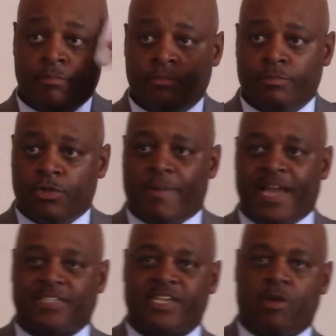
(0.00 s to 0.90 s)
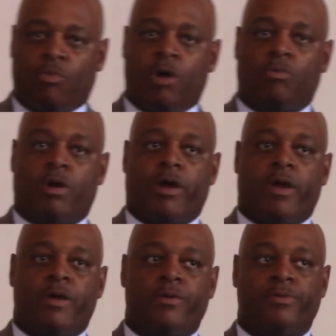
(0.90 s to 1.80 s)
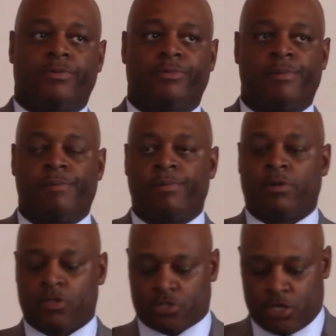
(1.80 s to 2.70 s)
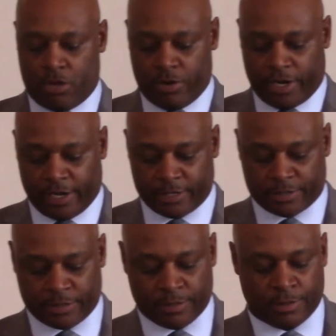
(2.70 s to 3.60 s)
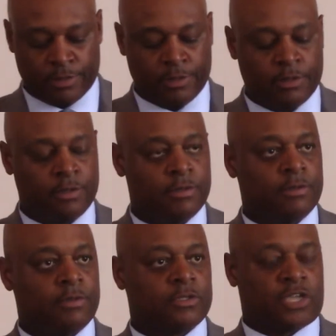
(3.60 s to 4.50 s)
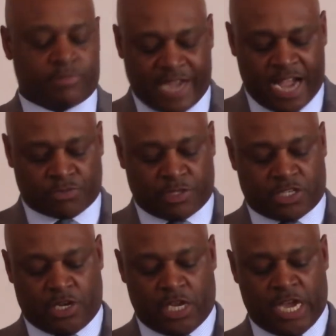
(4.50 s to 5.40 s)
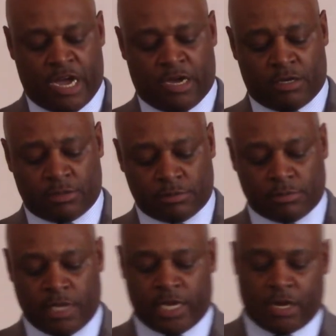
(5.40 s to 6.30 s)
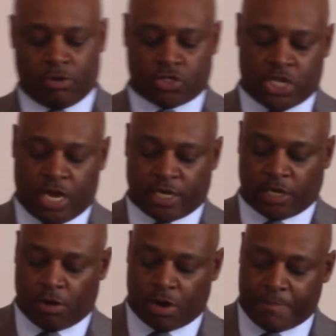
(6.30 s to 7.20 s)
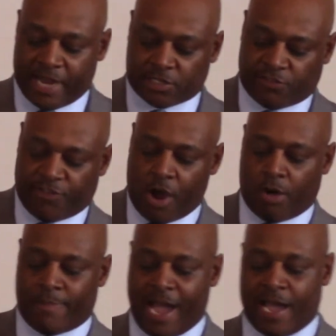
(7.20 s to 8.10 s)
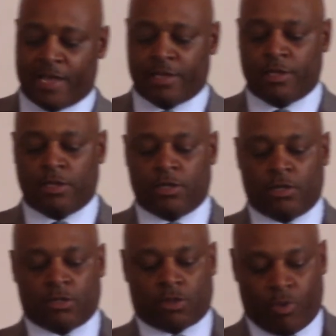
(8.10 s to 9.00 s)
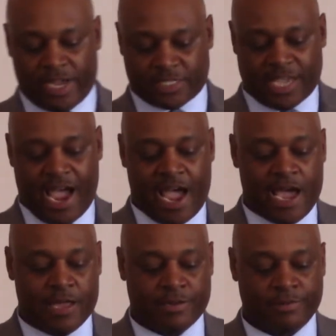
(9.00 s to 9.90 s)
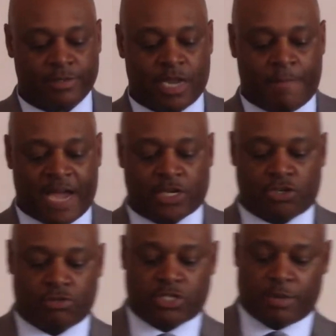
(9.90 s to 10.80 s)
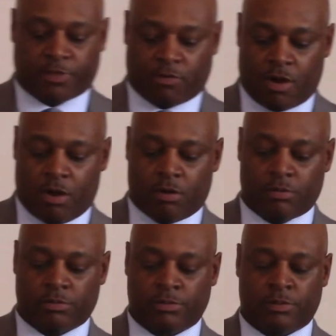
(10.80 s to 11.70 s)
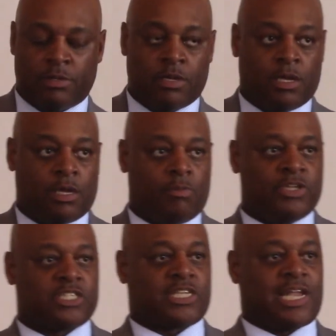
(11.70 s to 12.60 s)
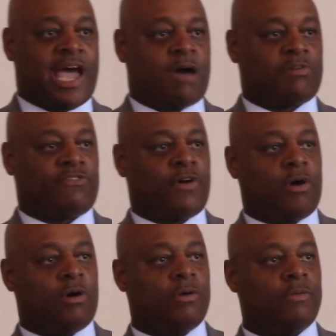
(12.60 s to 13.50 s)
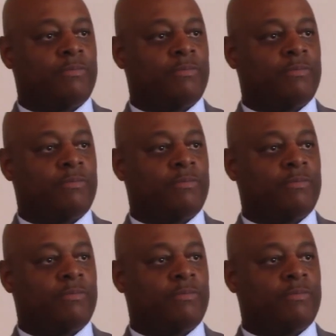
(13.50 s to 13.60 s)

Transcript: Nobody said one word to Eutychus. Sometimes we see the young and those young in the Lord about to fall by the wayside and they about to do something wrong. We just allow them to fall.